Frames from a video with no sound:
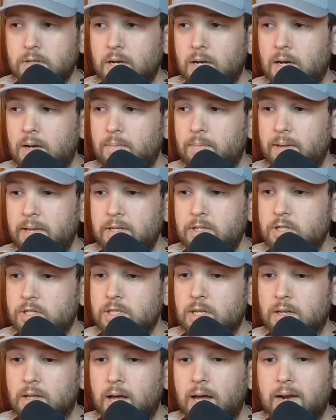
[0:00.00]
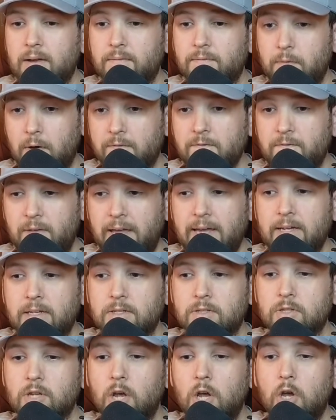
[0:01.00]
and just a lot of
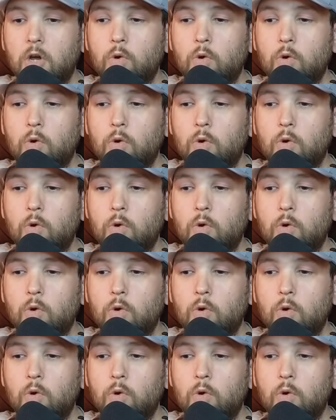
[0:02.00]
fans